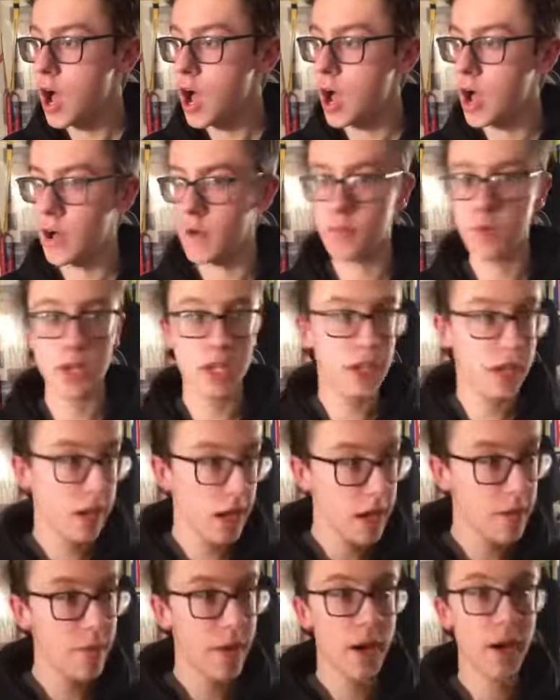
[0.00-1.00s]
and we
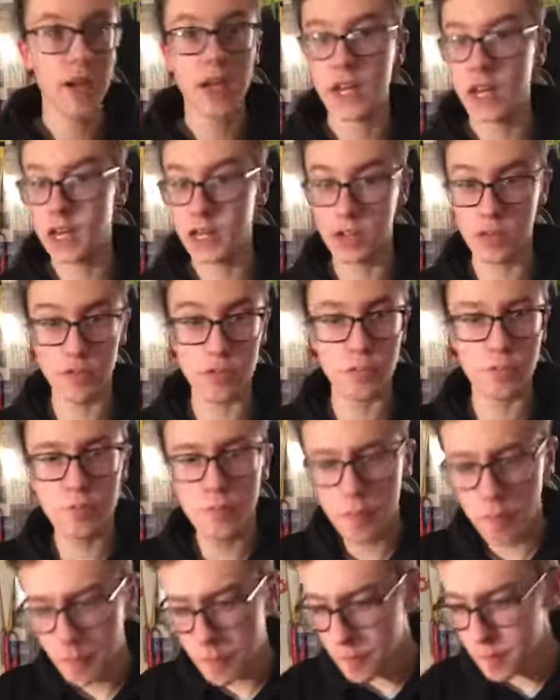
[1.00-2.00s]
came out again and it was
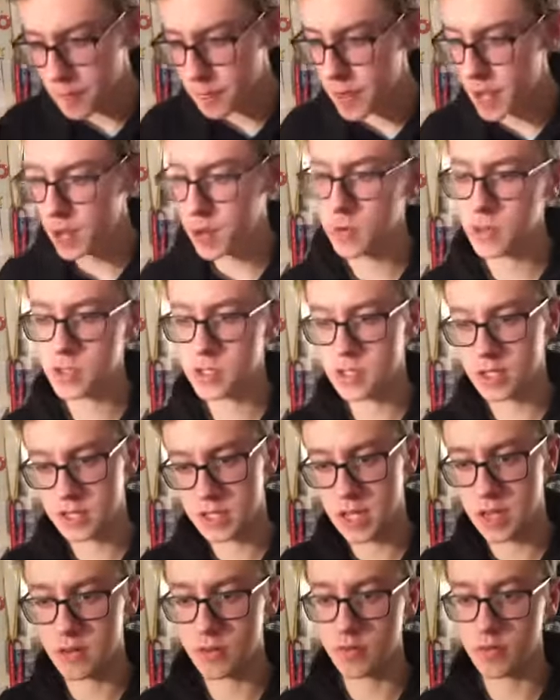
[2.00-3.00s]
belting it
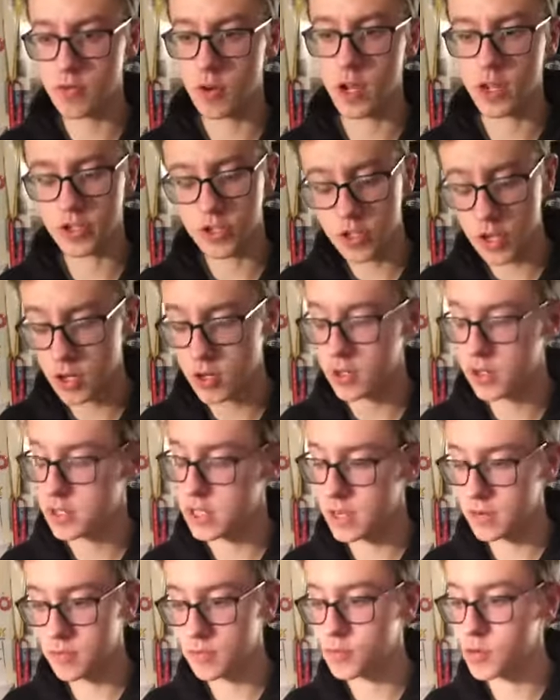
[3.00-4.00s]
down with rain, chucking it
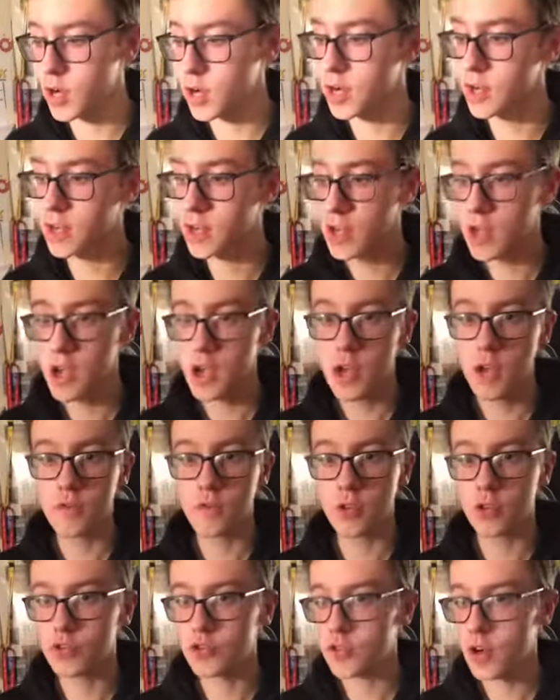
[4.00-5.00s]
down with rain.
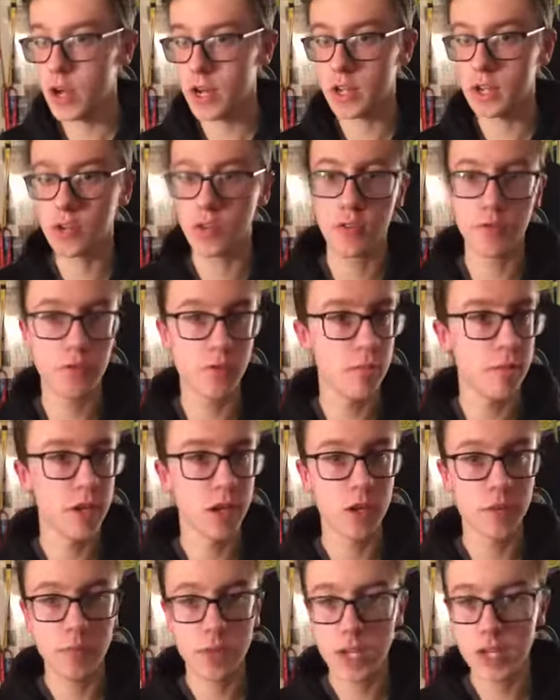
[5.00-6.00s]
The track had gone from being
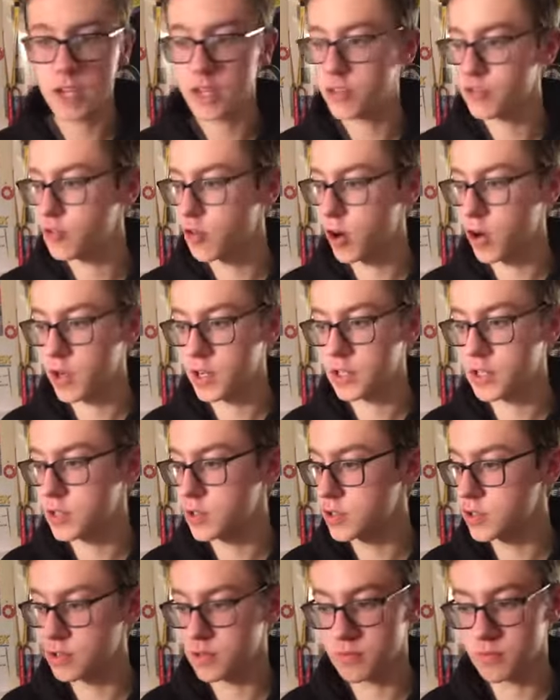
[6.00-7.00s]
completely dry to
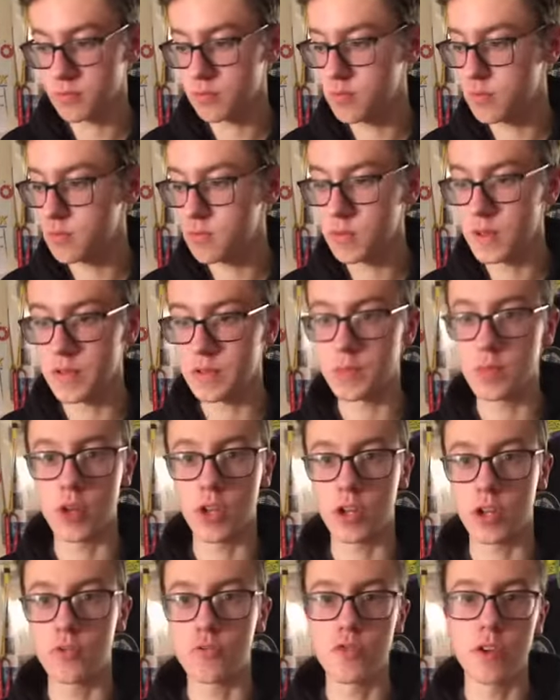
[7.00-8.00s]
just, it was more
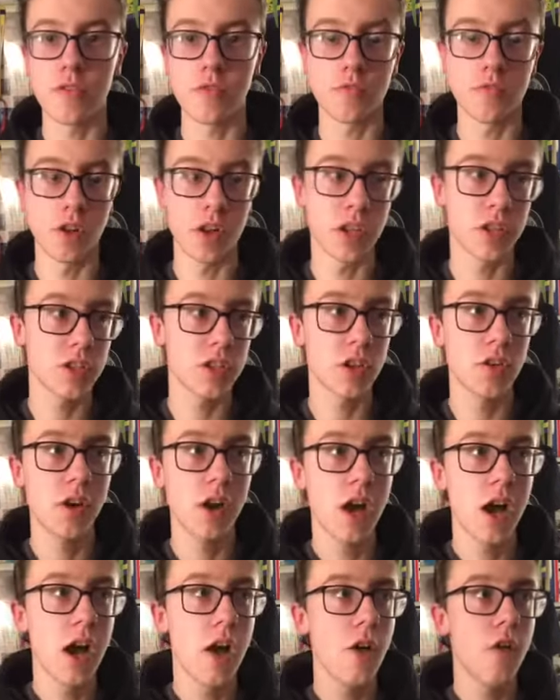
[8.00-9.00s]
like a river, really. So
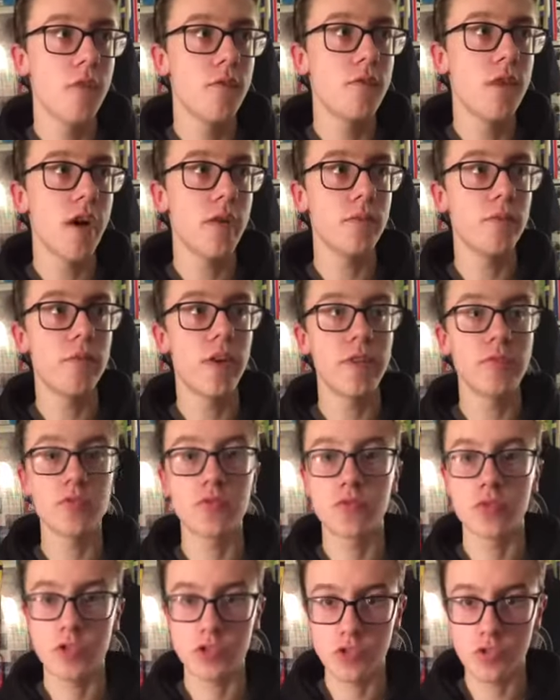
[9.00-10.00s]
that was
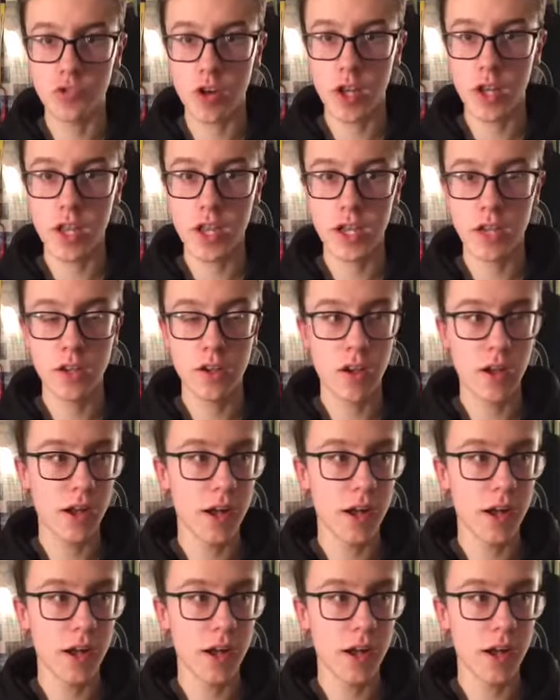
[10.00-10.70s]
frustrating.